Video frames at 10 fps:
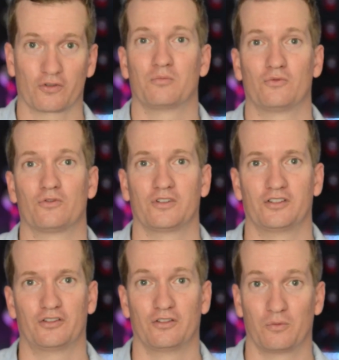and more
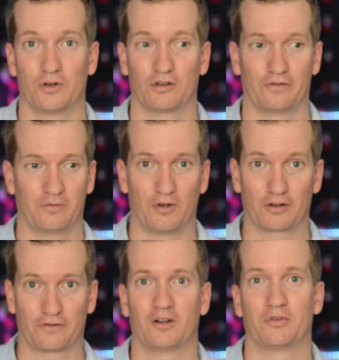into the world of
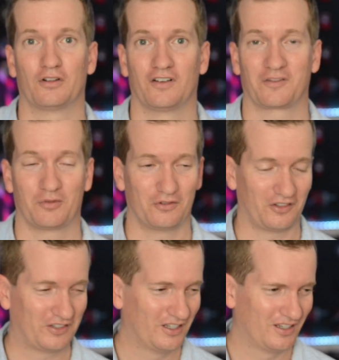microfiber cloths,
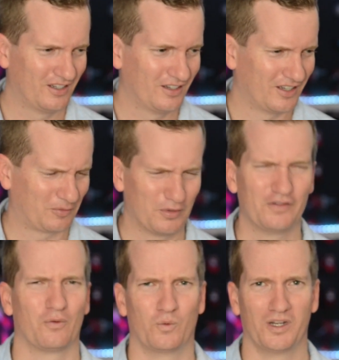because it's a bit of
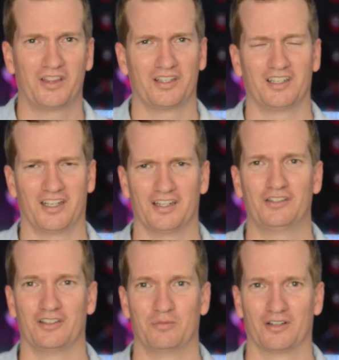a weird thing to get
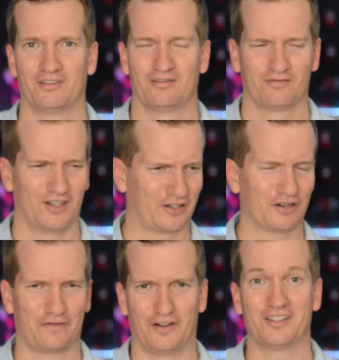into, but I kind
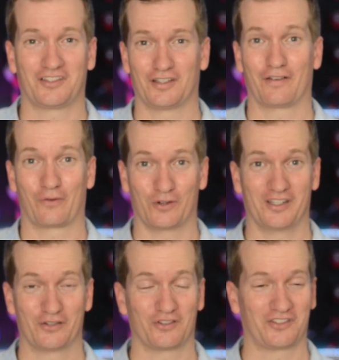of find this stuff really
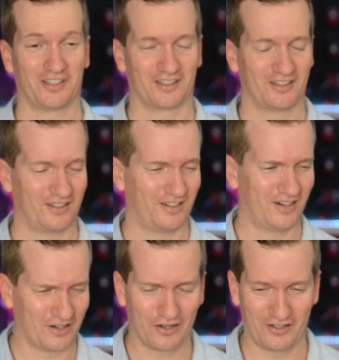interesting.
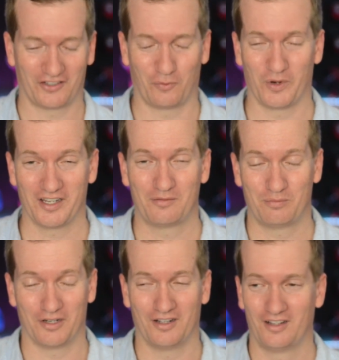I know that's weird,
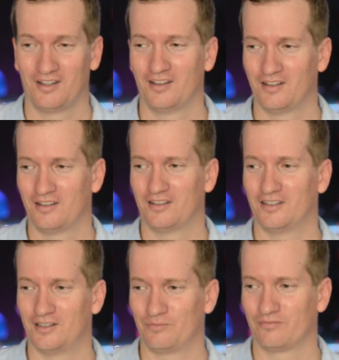but
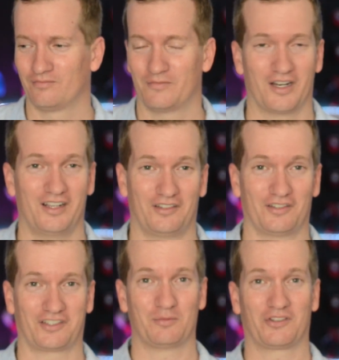hey,
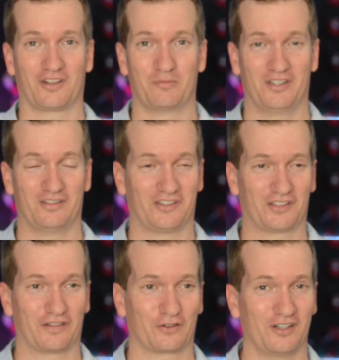someone's got to be into this
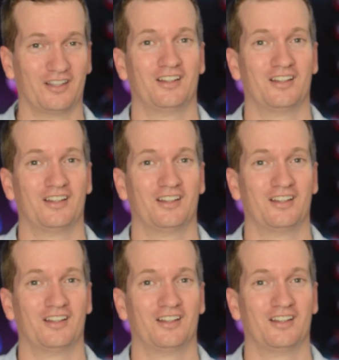stuff, right?